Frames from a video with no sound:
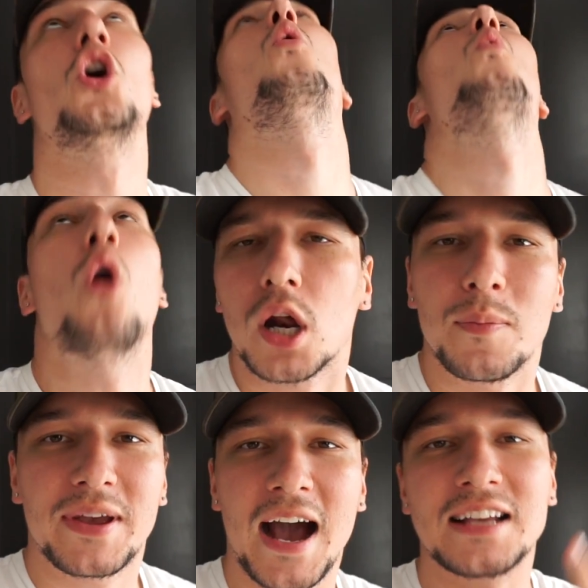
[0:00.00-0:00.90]
Yo, what
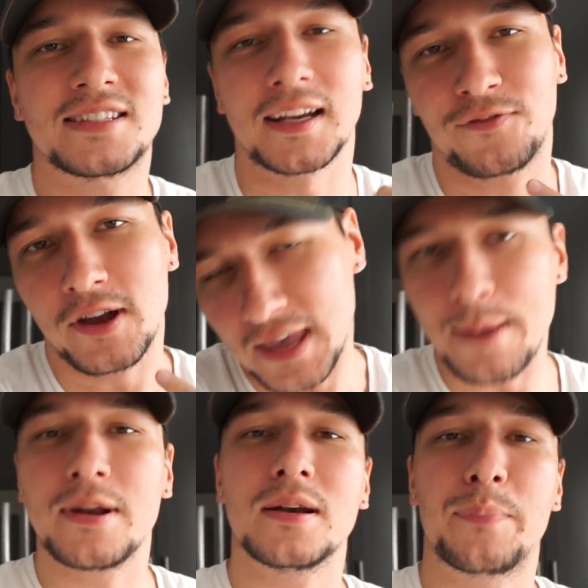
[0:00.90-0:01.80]
up guys, six foot
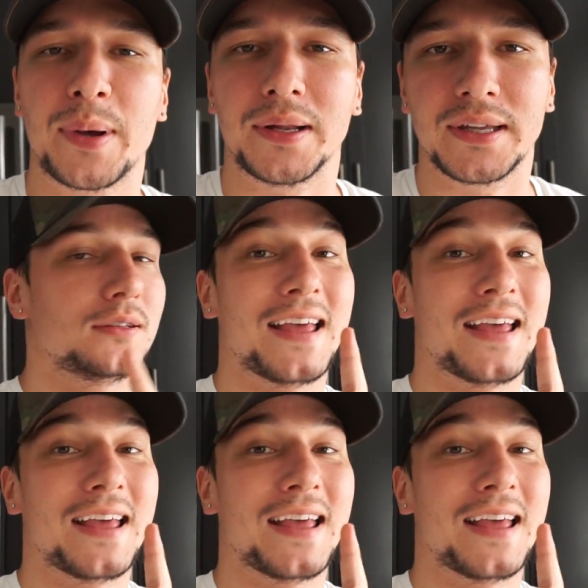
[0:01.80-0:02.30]
gaming in the building.